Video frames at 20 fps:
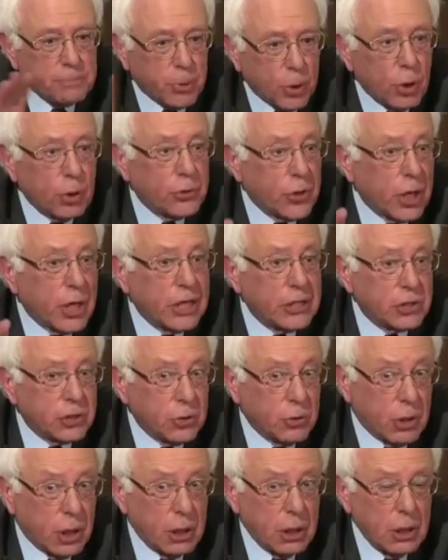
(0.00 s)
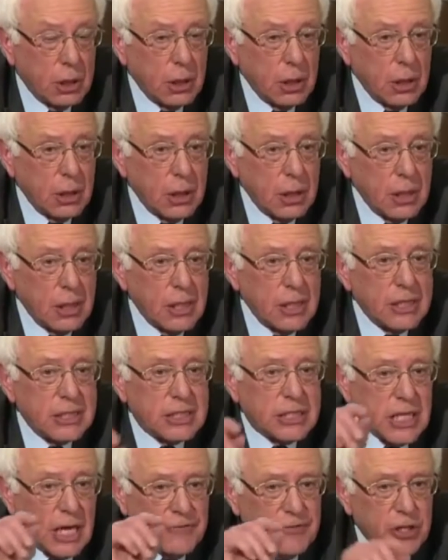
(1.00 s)
poll that I saw,
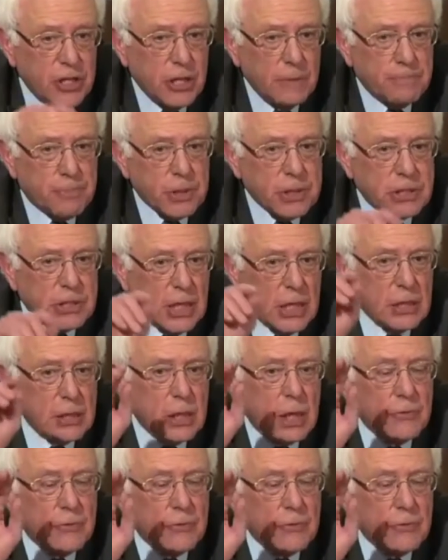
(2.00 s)
70%